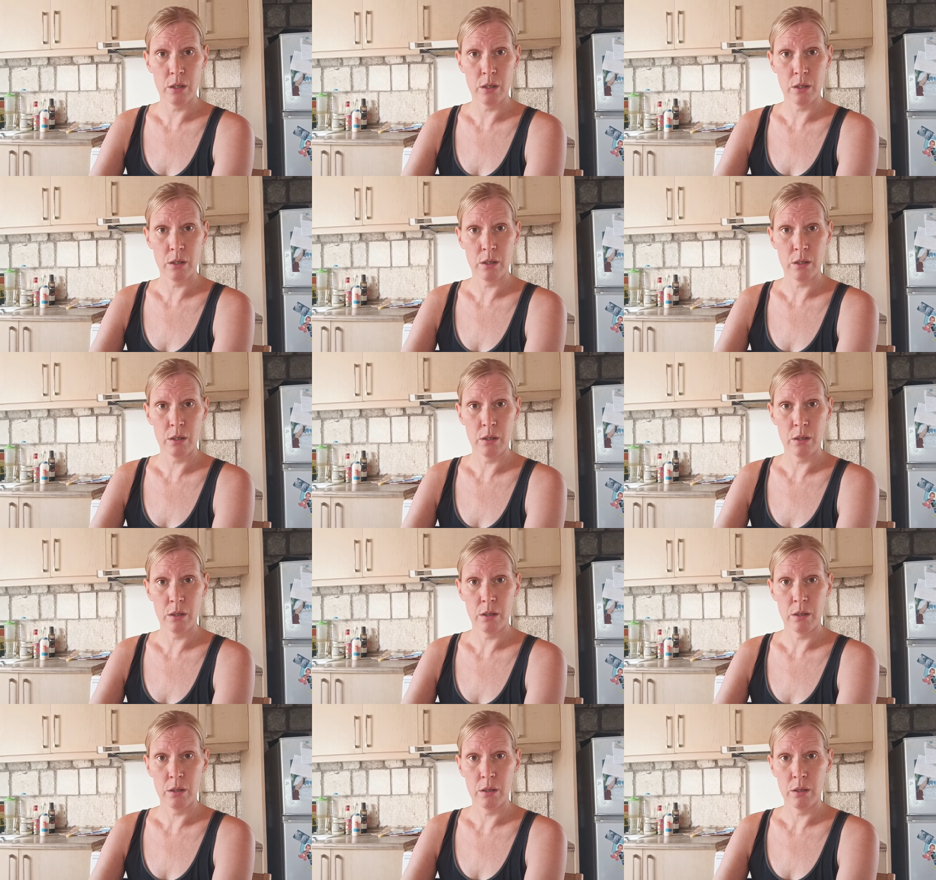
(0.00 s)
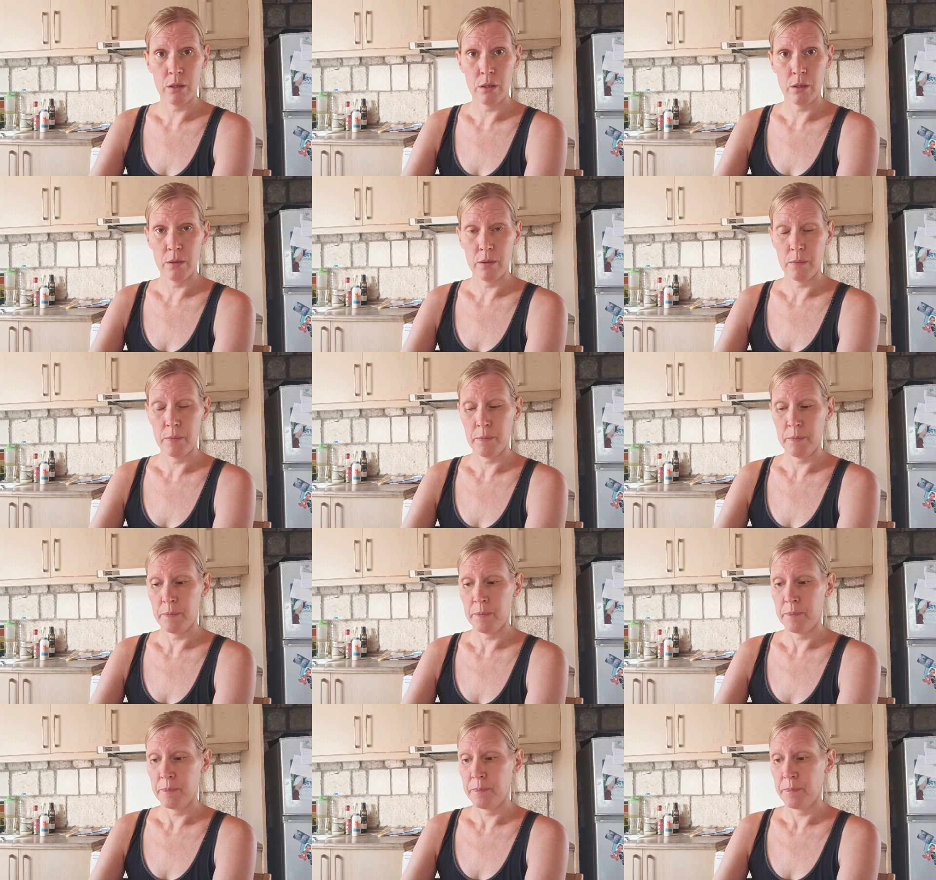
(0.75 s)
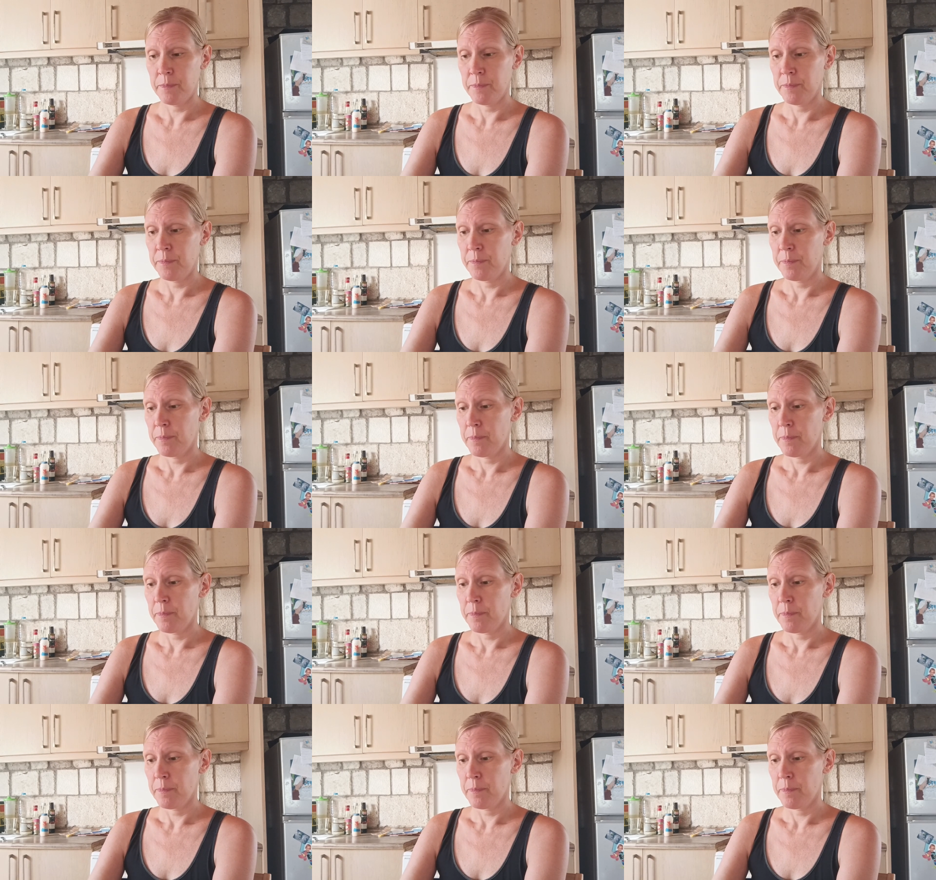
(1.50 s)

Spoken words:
[no speech]